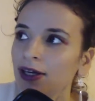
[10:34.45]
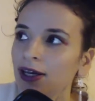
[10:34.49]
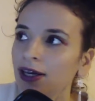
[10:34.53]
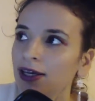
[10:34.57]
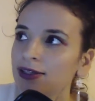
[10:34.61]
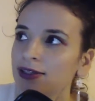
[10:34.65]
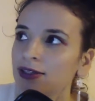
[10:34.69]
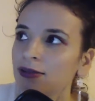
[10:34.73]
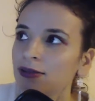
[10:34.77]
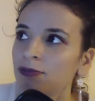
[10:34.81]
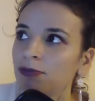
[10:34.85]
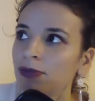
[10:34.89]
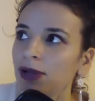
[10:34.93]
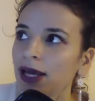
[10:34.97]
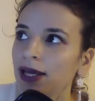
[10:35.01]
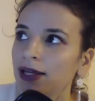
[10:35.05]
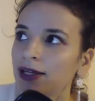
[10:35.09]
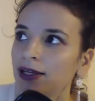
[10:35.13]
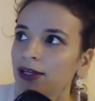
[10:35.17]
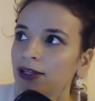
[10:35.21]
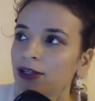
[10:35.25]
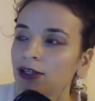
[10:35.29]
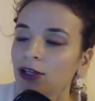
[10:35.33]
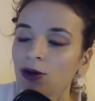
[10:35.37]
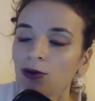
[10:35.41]
is the
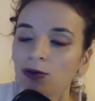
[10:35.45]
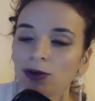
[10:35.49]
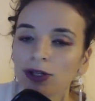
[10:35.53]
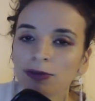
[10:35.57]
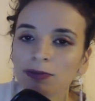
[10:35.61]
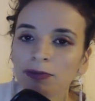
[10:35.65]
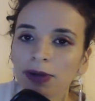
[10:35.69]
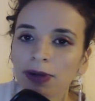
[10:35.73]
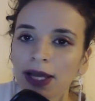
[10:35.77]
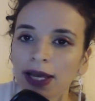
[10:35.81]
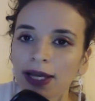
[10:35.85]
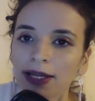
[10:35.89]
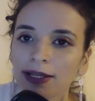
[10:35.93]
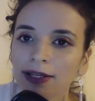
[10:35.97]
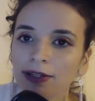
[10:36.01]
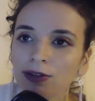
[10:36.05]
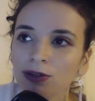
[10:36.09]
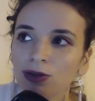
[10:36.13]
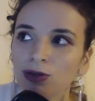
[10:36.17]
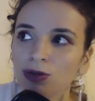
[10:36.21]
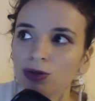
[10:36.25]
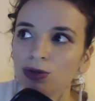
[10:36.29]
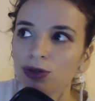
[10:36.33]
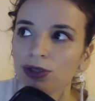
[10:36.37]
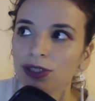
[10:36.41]
planet, the only planet
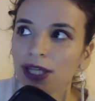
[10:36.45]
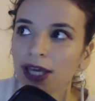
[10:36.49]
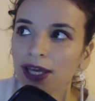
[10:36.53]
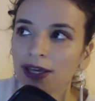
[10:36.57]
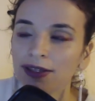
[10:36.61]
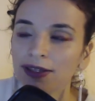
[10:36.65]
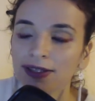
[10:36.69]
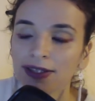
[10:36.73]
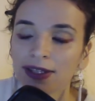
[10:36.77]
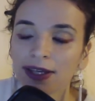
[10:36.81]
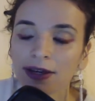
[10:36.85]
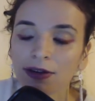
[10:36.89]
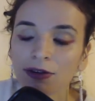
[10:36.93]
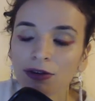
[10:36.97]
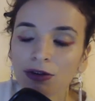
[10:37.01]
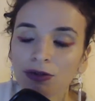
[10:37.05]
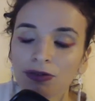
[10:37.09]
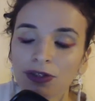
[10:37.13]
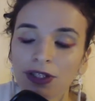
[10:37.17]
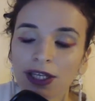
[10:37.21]
who takes care of